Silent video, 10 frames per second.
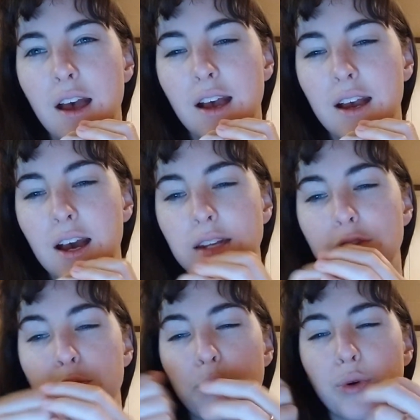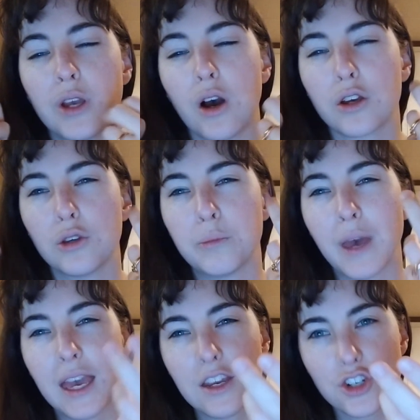a kind of
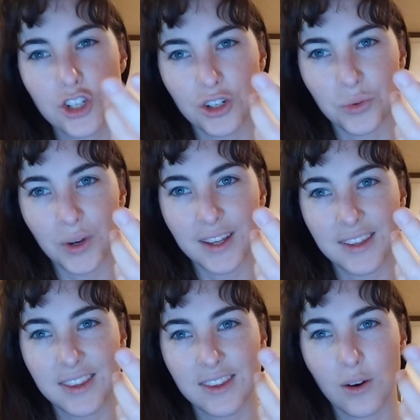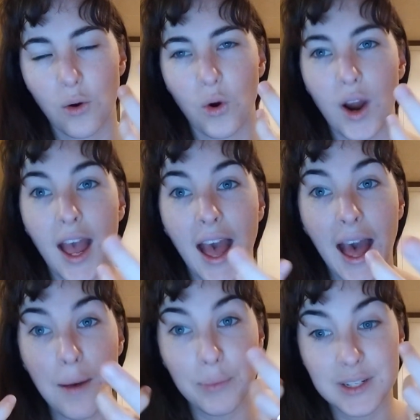preoccupation with or
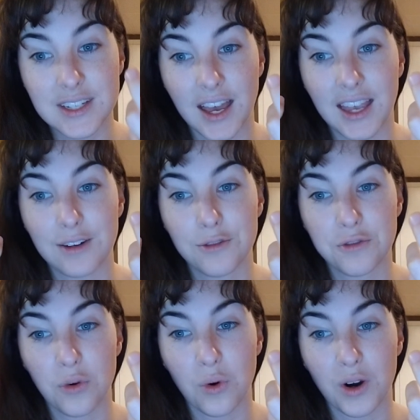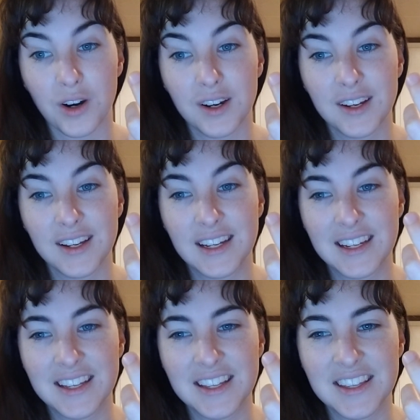appetite for
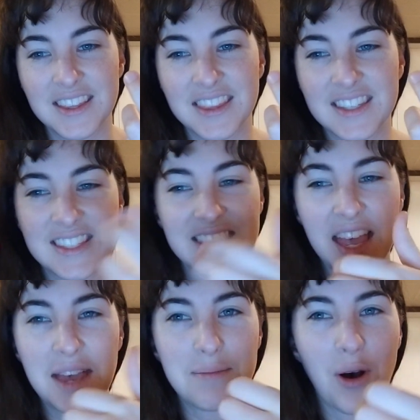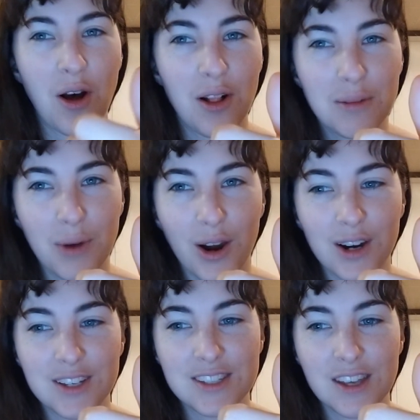the same
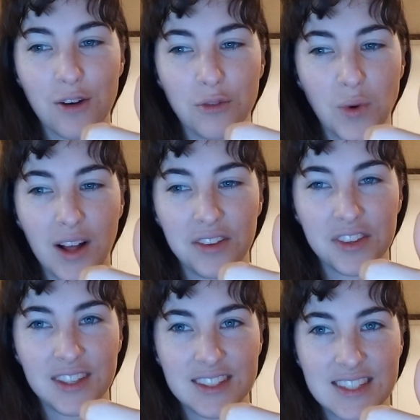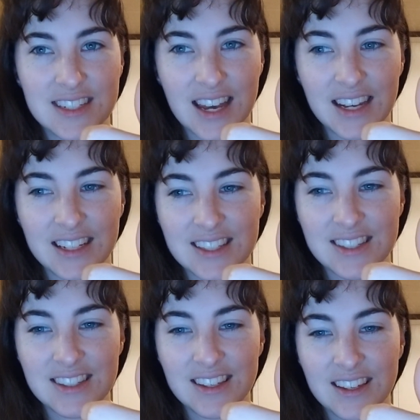hallmarks of wealth and
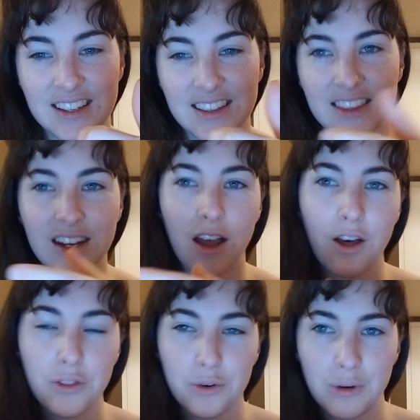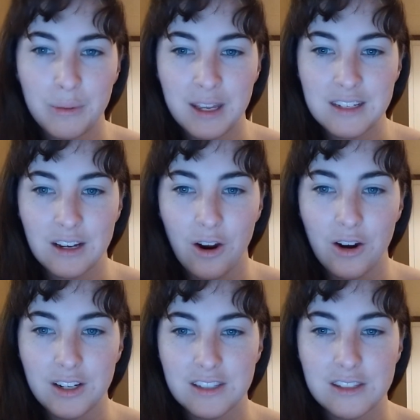status that other Romantic
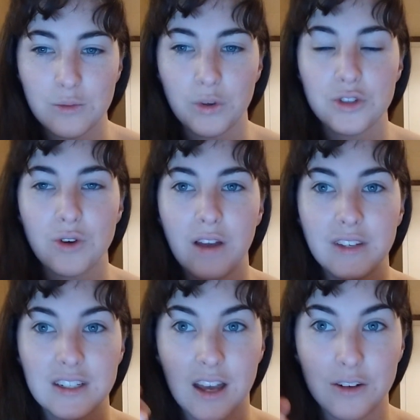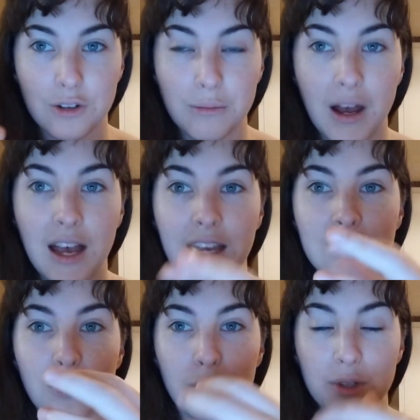artists were striving to
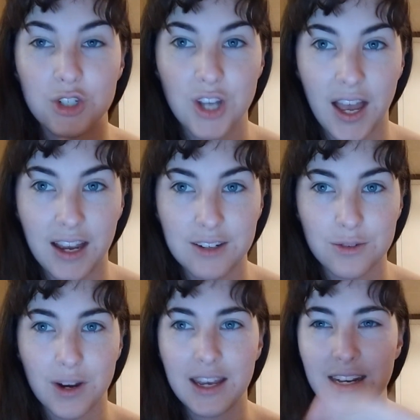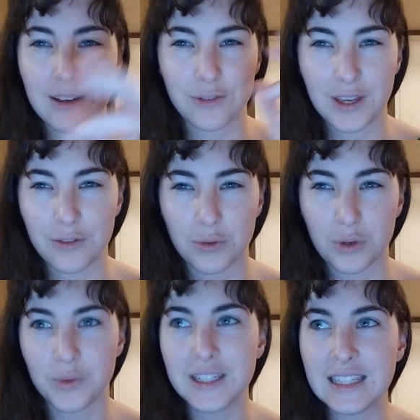undermine or reject, right? If we're
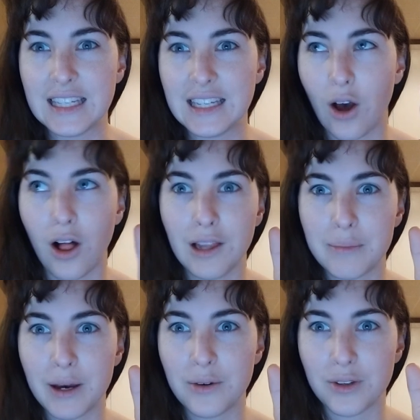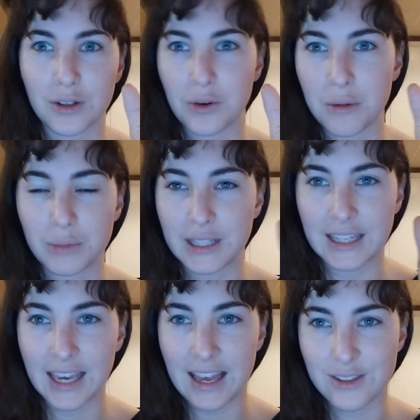really all about the
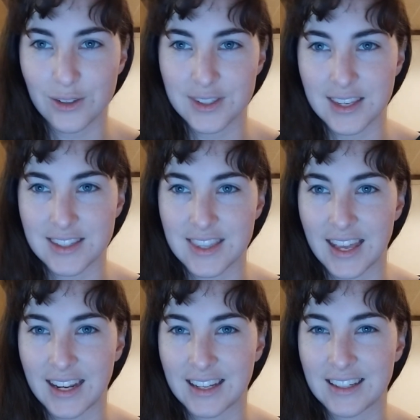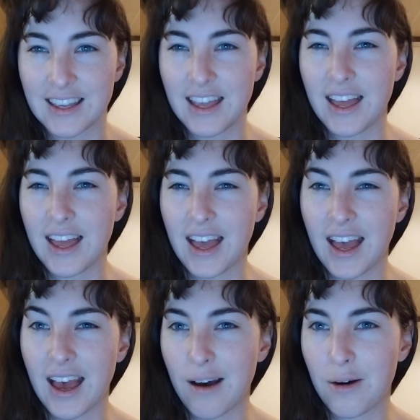crumbling castles aesthetic,
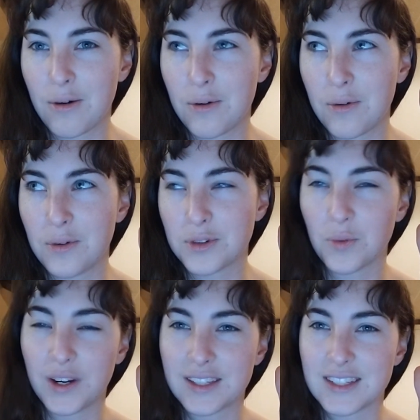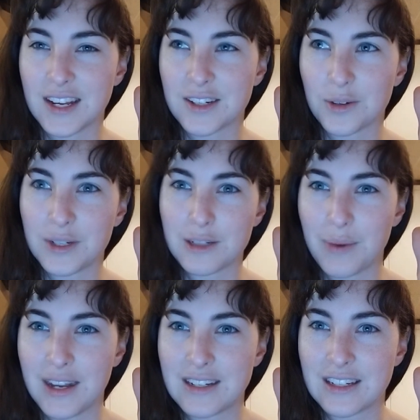to what extent are we
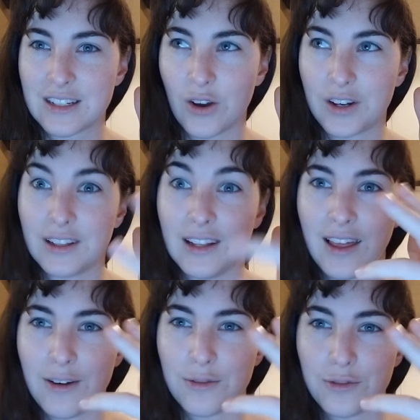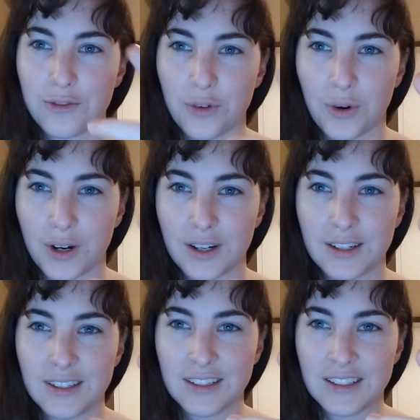dependent on a love for